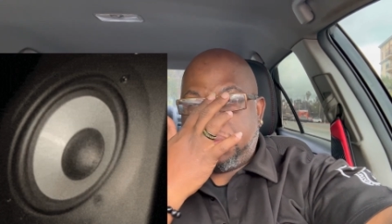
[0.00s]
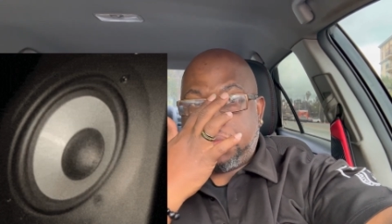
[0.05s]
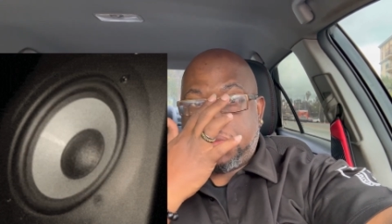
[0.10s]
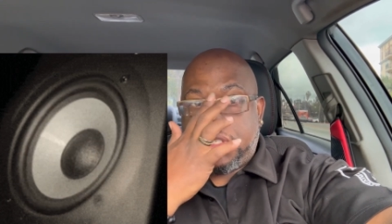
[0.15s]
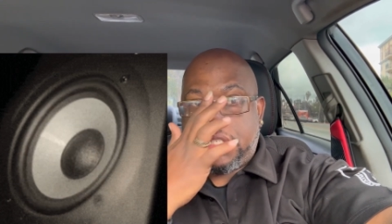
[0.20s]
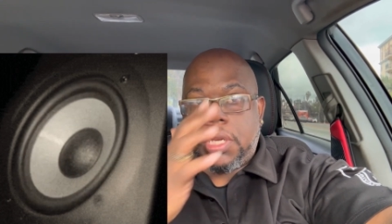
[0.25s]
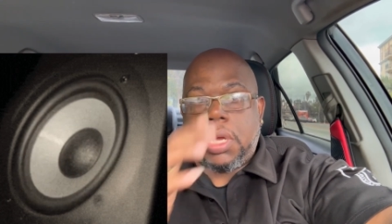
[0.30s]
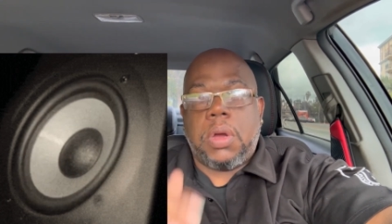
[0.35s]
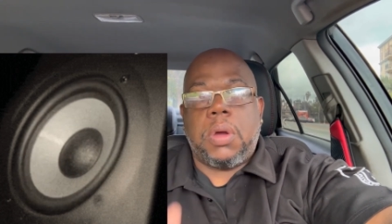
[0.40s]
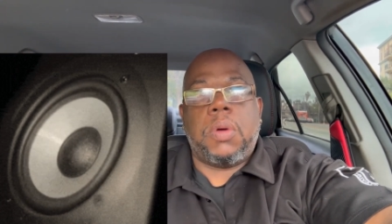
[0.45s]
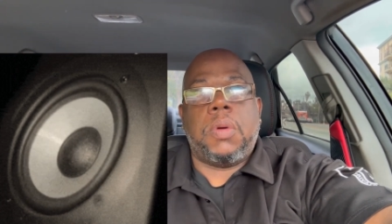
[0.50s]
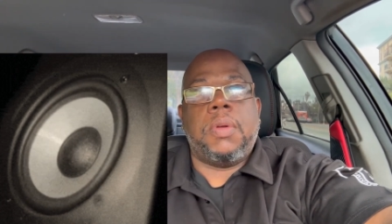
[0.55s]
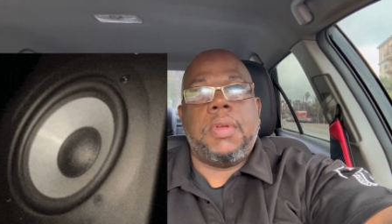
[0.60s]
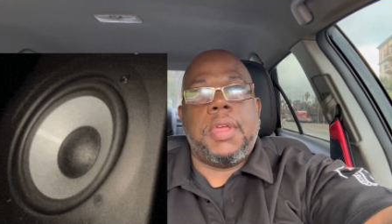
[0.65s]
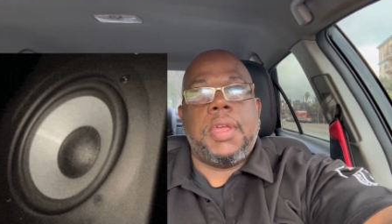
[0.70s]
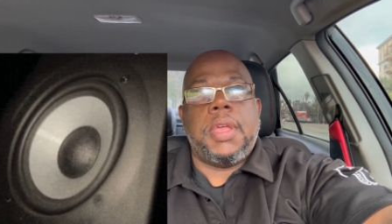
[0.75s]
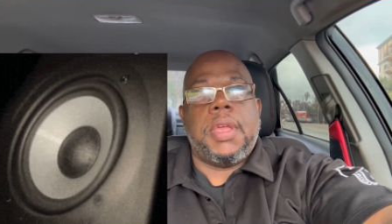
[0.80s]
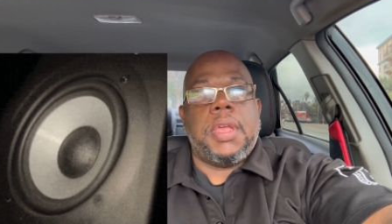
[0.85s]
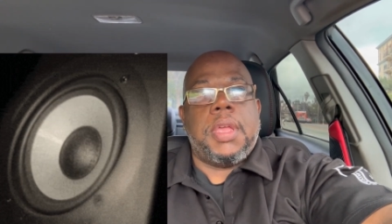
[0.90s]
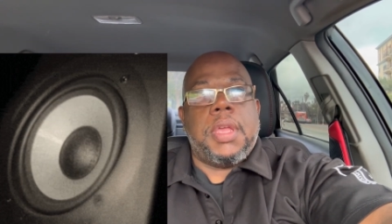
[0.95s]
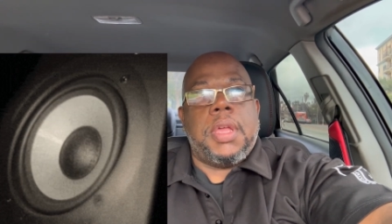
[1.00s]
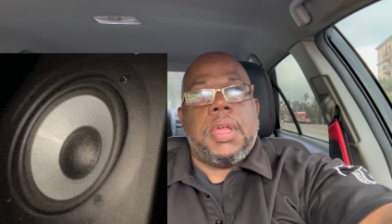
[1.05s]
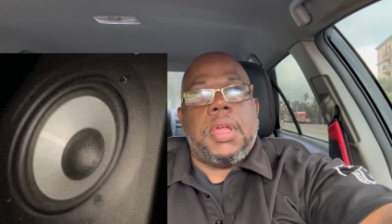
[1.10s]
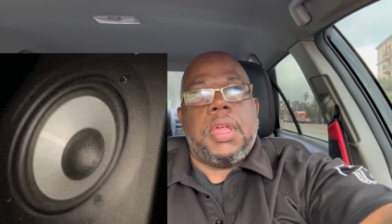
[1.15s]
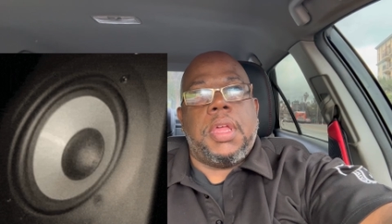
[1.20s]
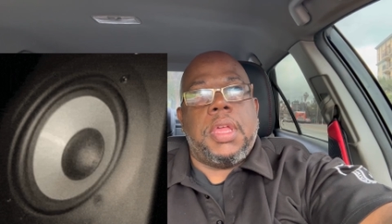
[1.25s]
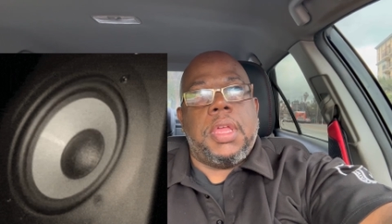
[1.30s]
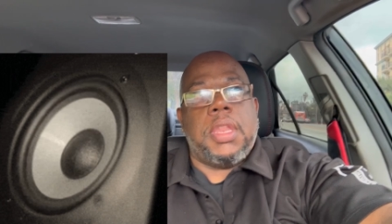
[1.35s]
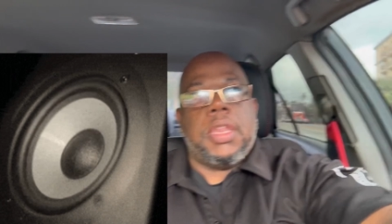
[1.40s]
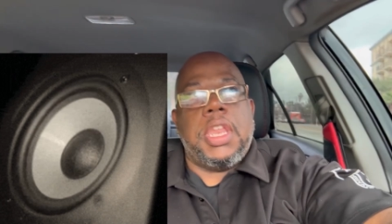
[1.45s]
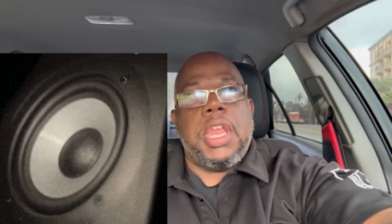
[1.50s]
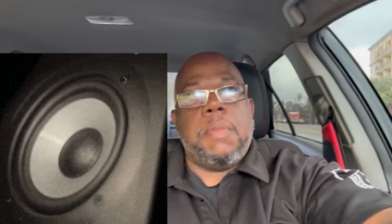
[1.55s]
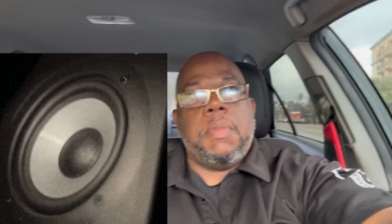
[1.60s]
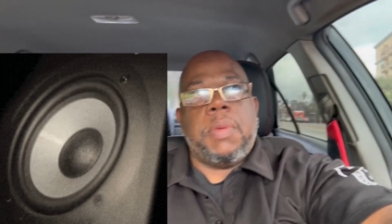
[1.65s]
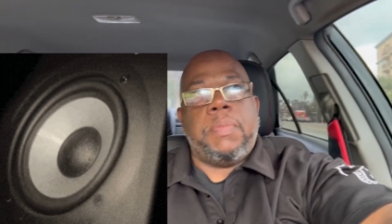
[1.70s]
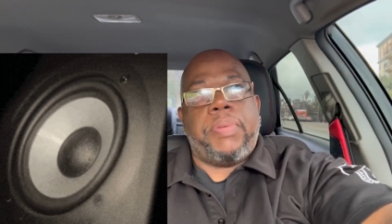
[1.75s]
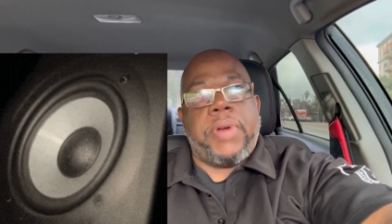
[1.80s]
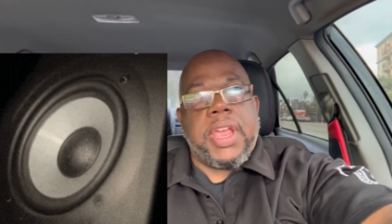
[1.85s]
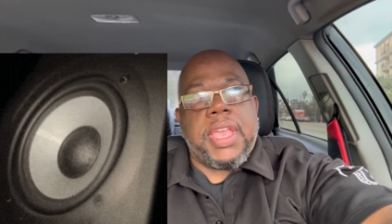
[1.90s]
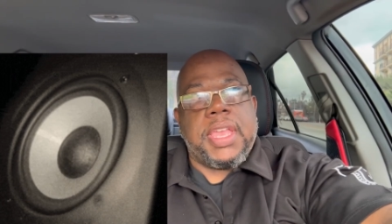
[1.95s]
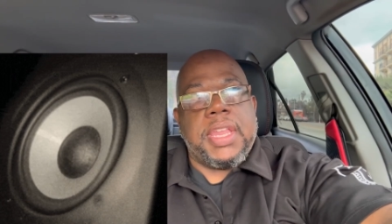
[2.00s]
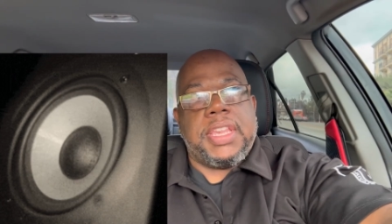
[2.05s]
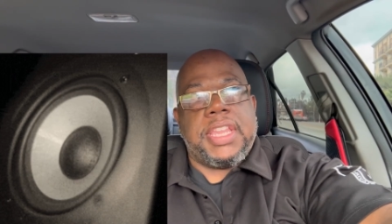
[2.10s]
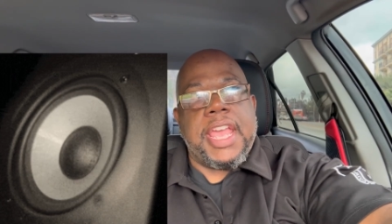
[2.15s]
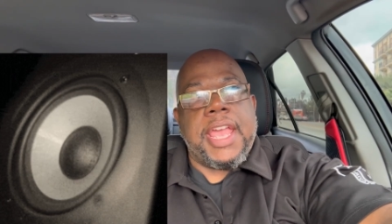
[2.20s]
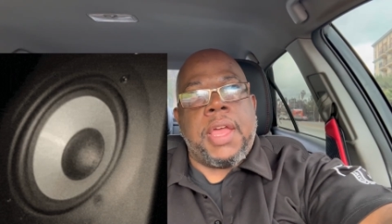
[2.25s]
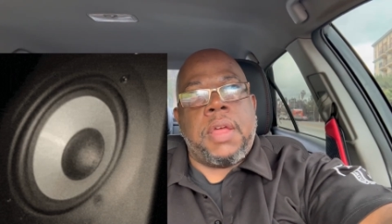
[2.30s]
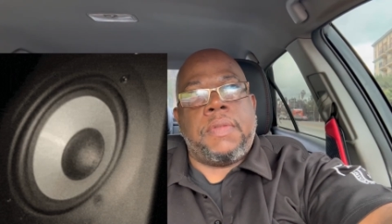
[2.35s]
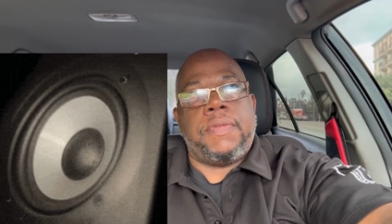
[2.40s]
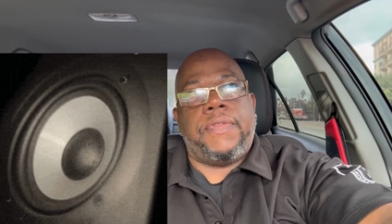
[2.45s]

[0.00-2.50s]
So let me break it down.